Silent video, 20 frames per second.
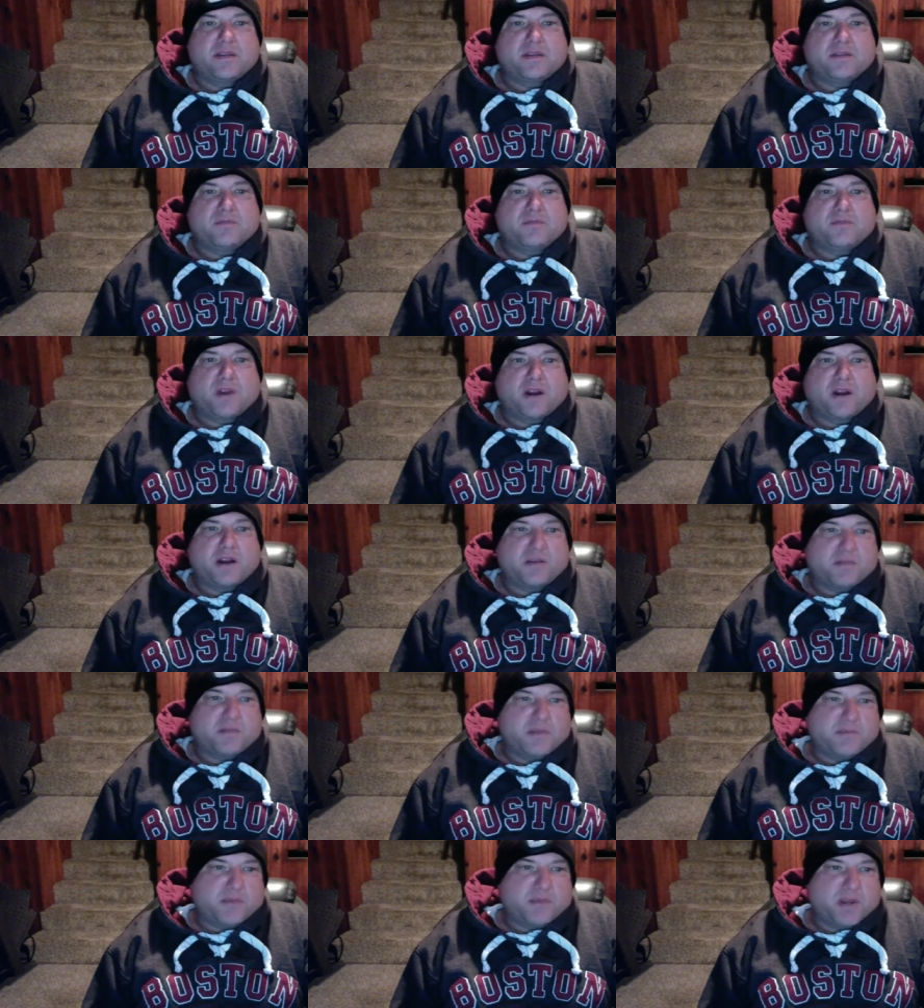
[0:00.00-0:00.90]
round up
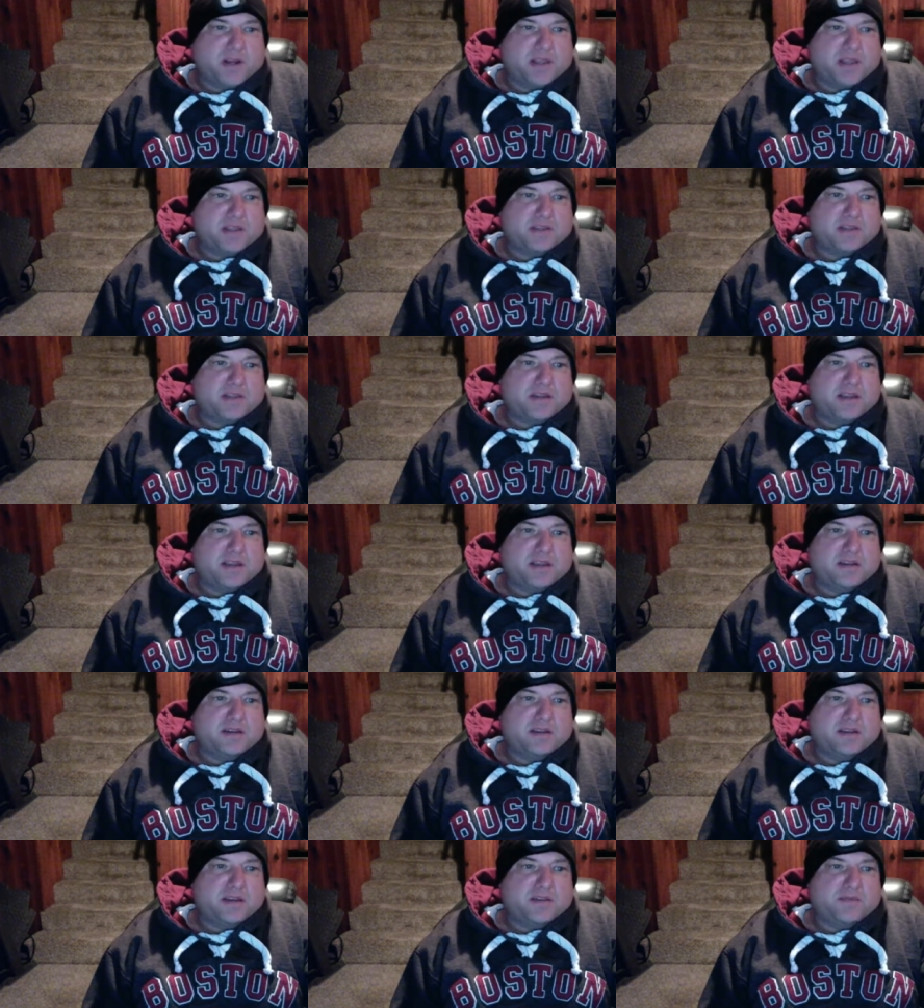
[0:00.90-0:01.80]
my buddies
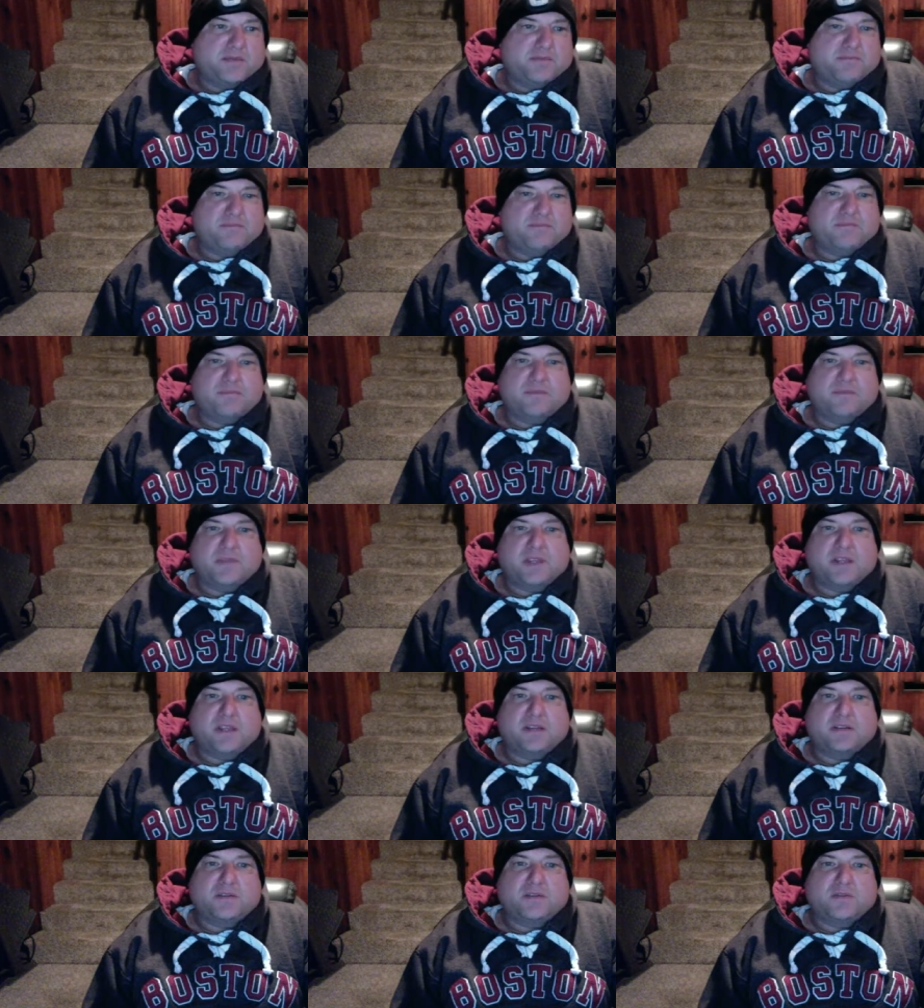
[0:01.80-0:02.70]
and
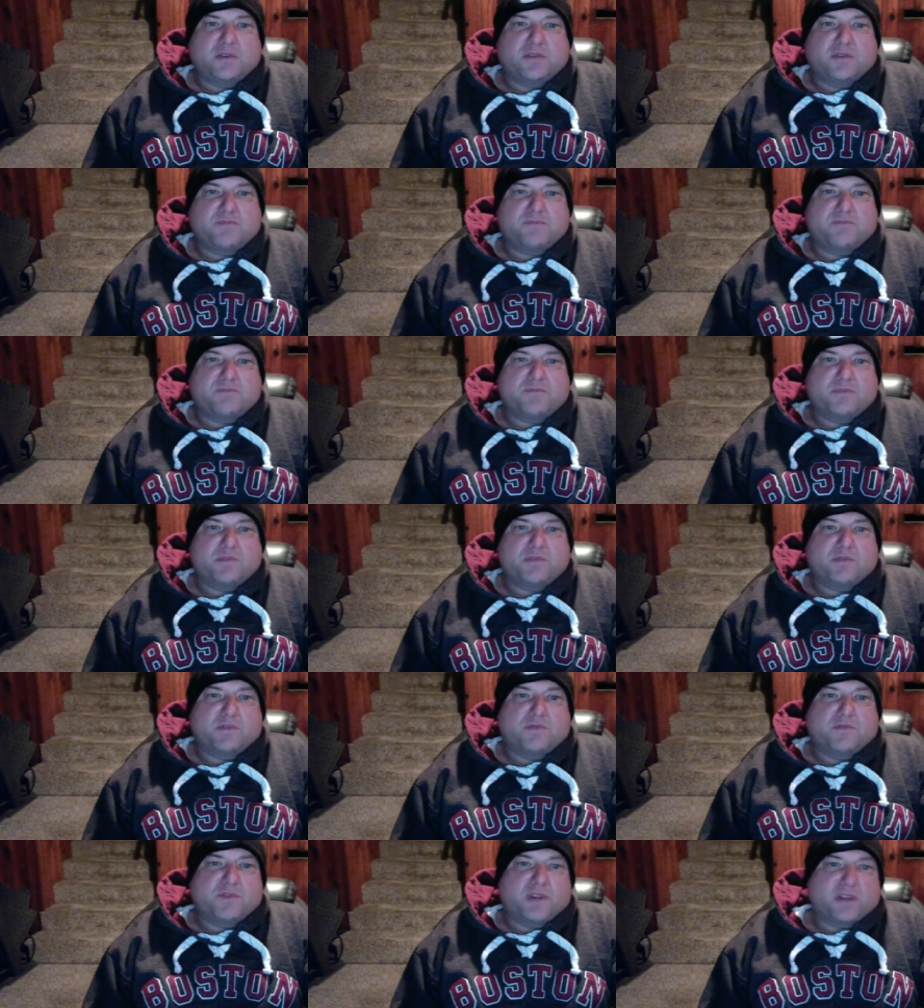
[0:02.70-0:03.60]
do
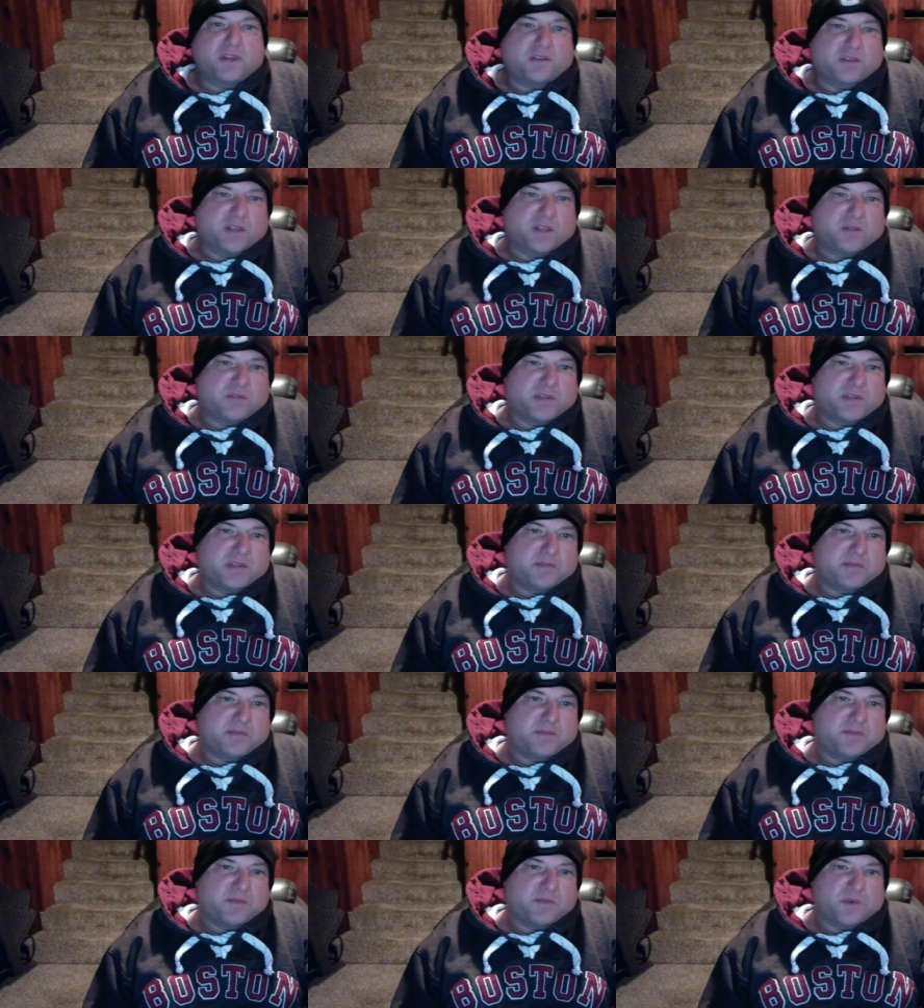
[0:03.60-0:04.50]
a video like we did
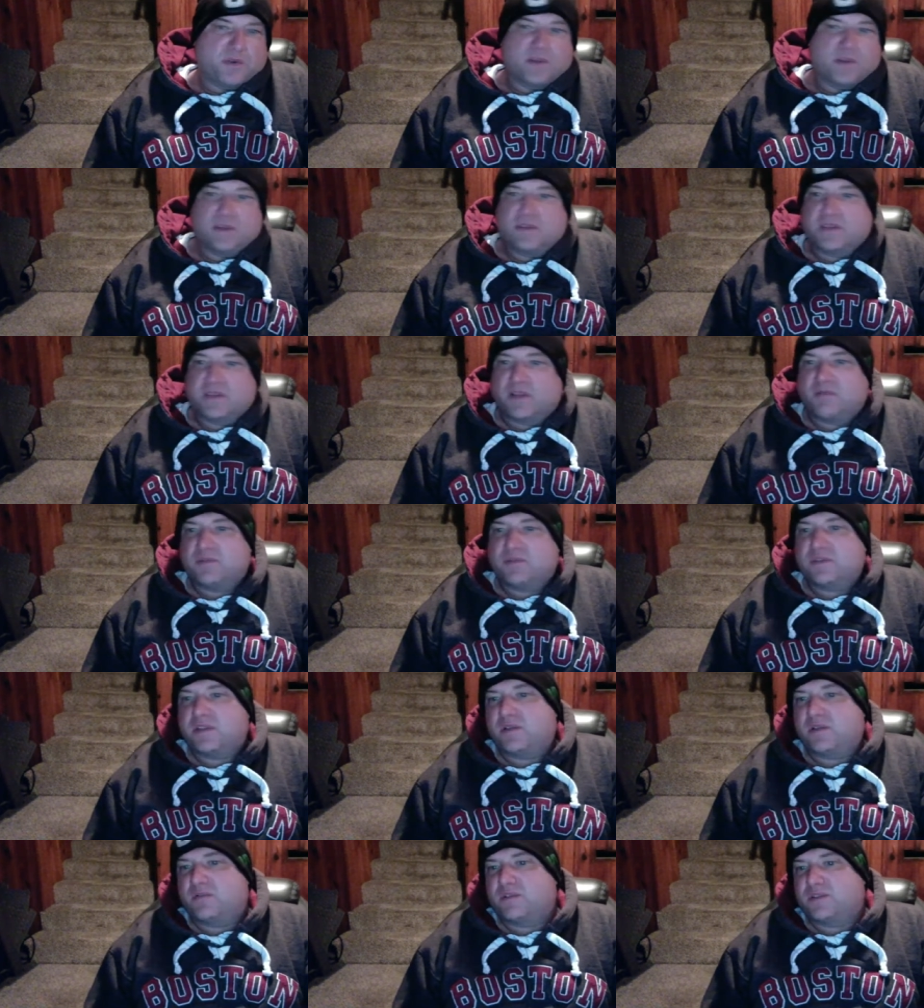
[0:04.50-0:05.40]
before. That
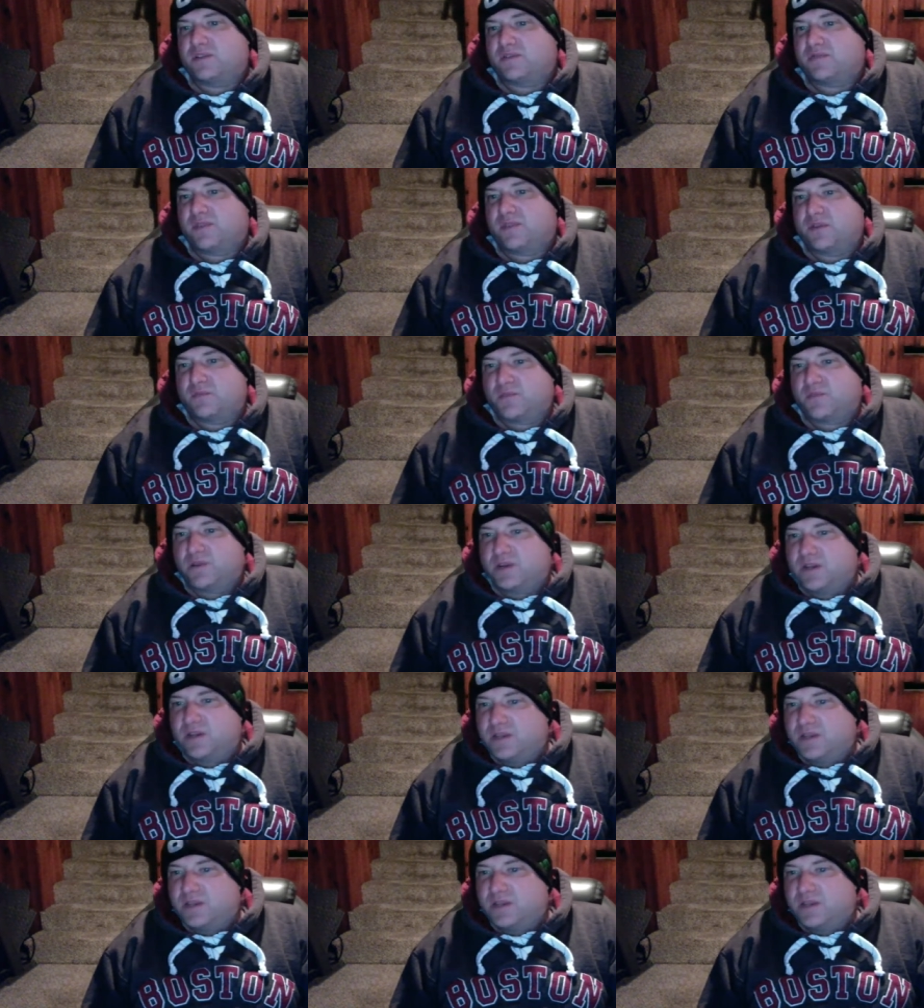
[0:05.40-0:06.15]
was a fun one